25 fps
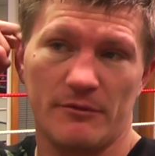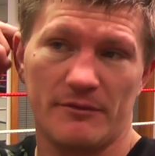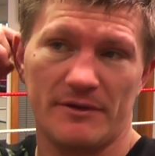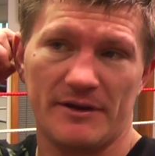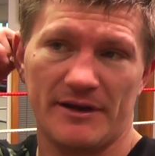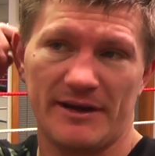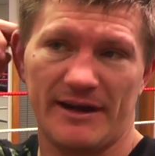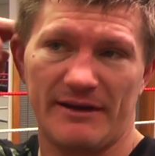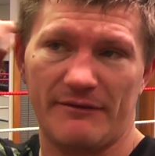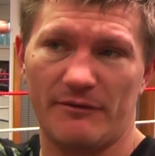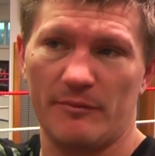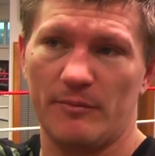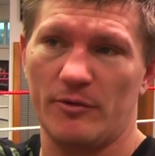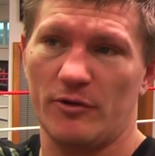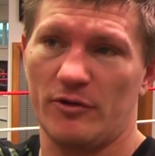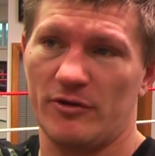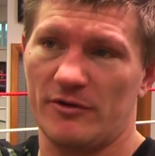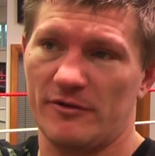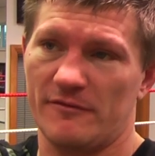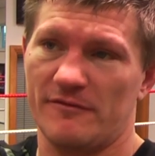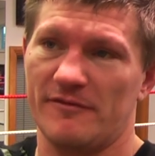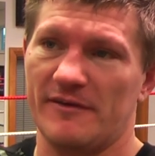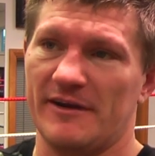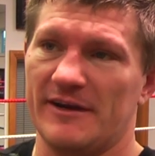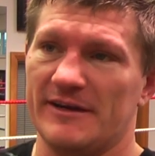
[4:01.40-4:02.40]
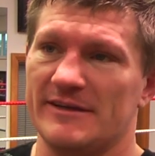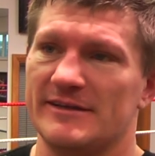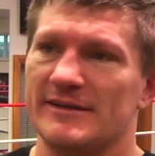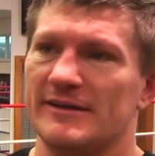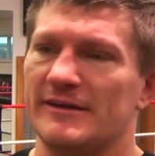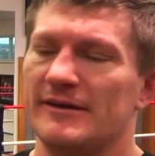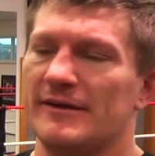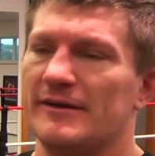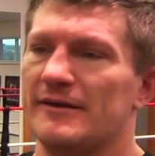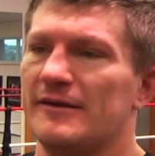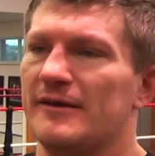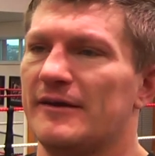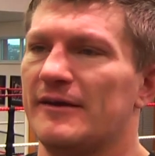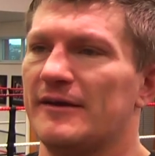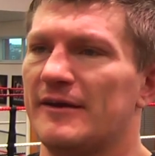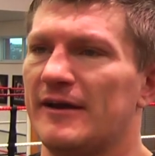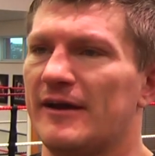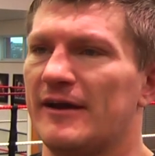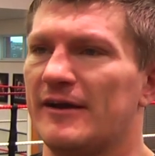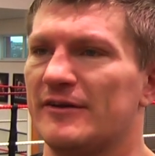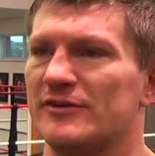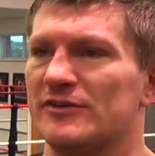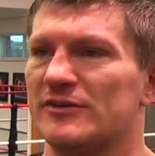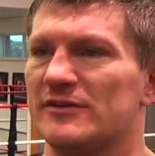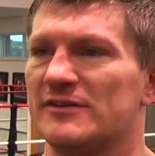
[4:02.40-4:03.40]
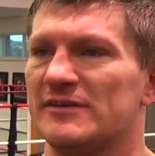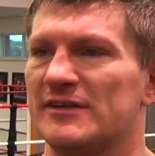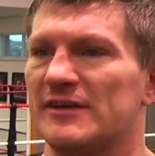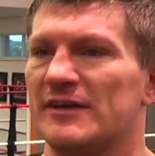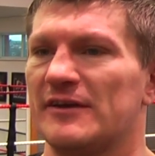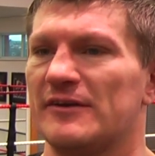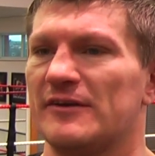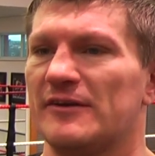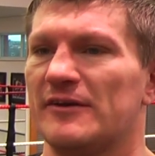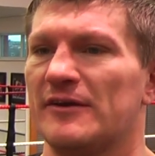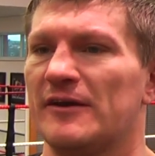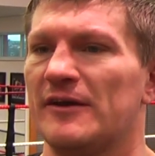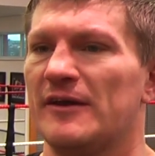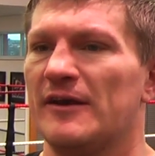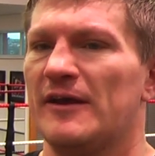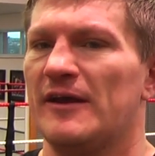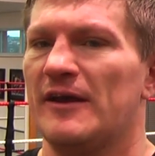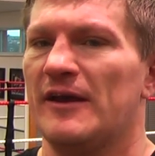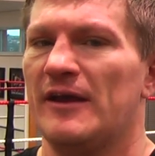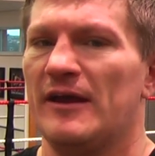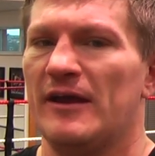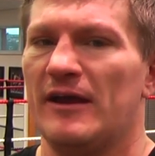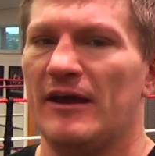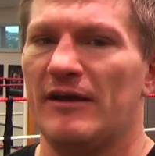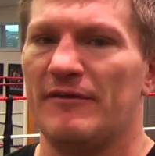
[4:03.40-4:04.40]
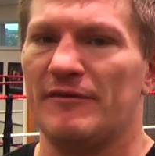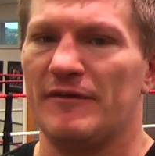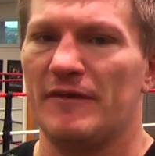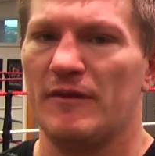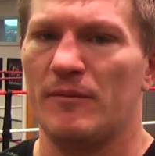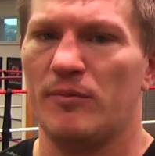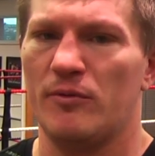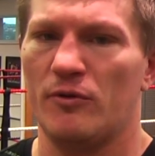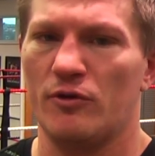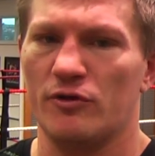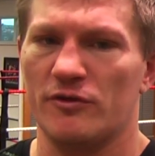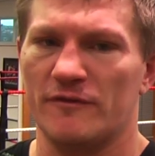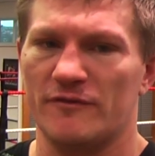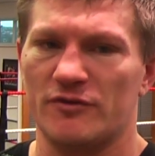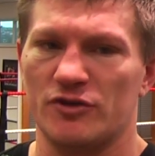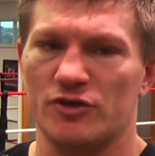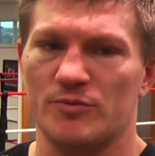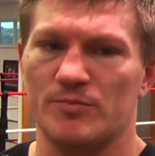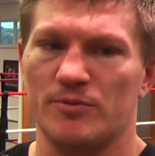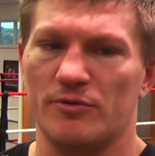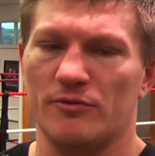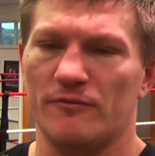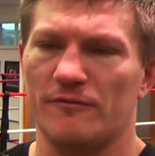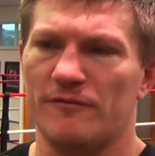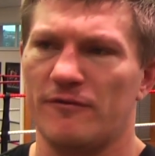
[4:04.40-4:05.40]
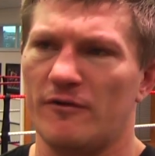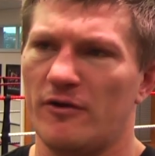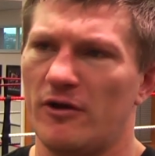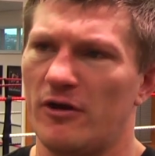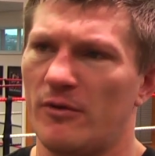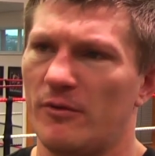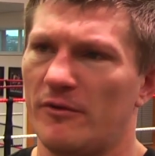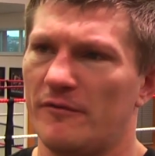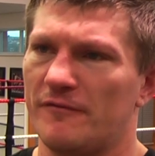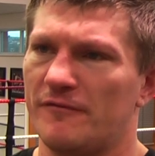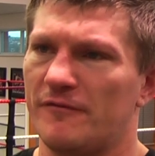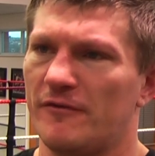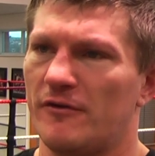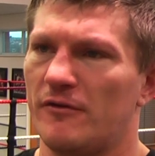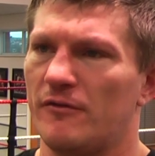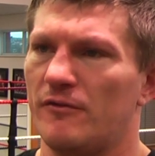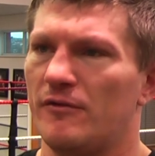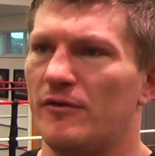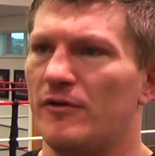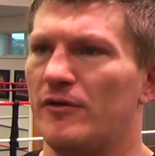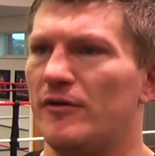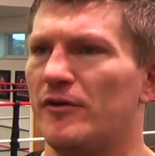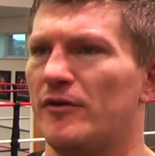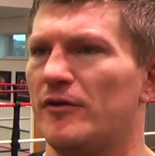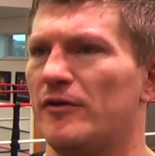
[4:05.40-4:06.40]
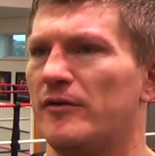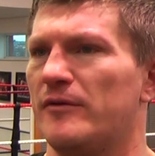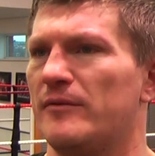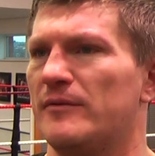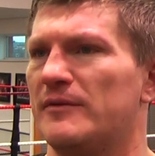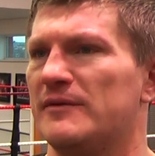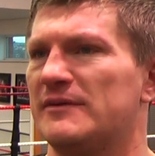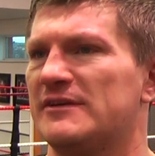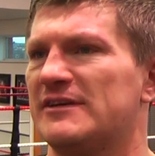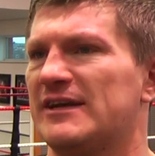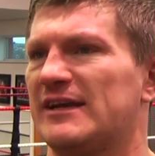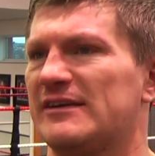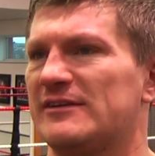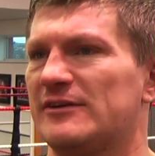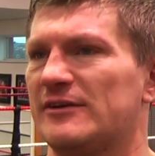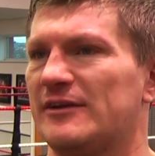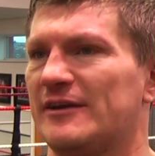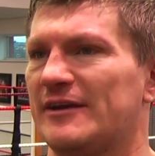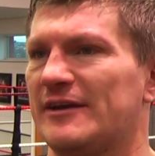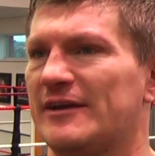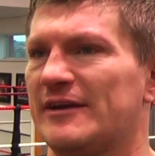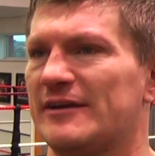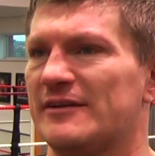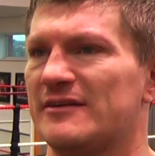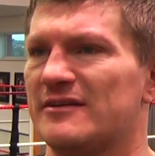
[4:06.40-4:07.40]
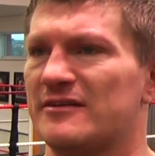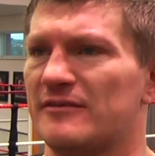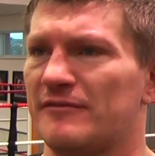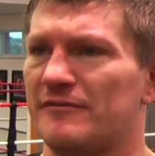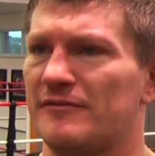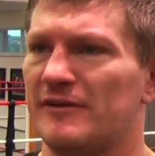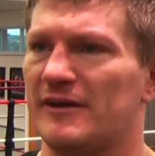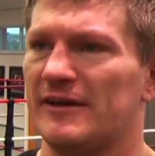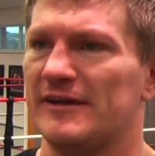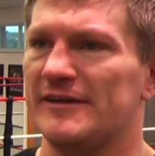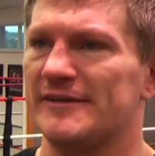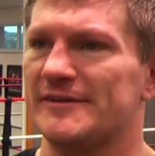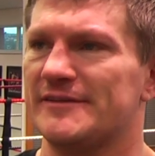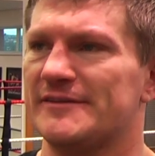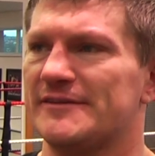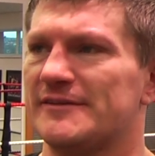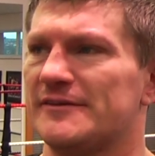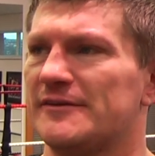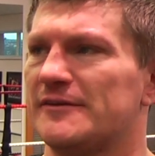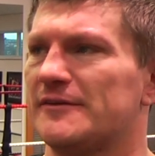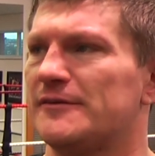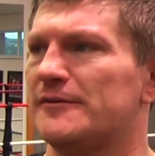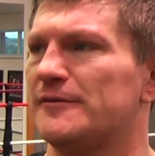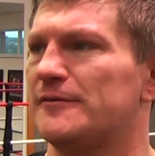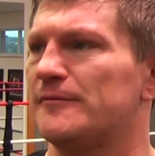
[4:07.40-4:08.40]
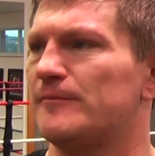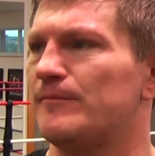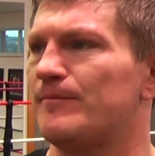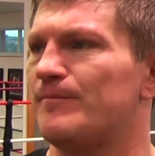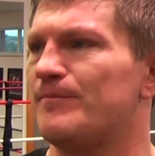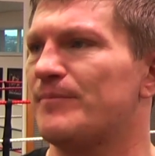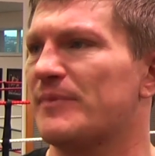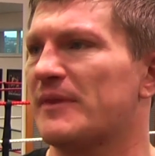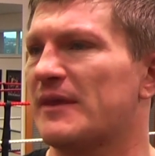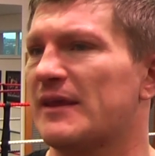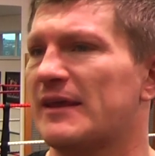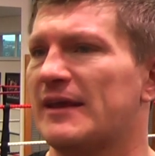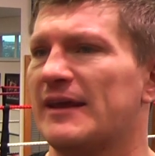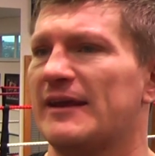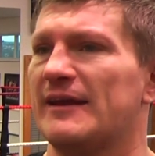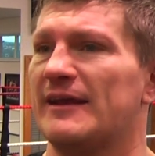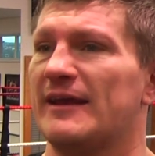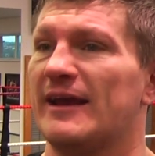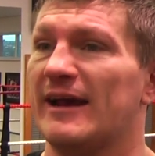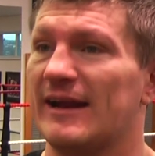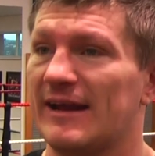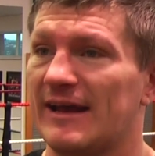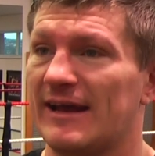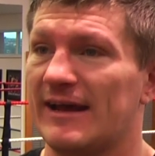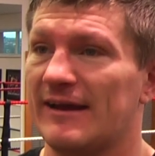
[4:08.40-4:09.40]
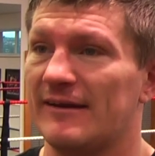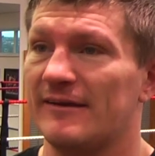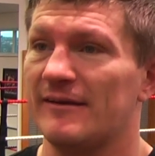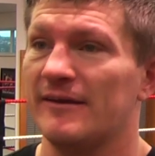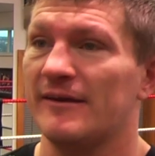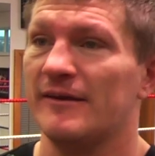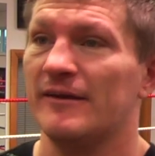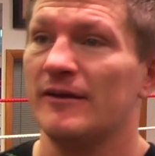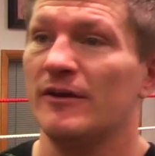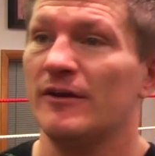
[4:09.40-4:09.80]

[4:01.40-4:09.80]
Murray and Gary Buckland fighting in Argentina. I think the board have just put forward for Jazza Dickens to fight King Galahad.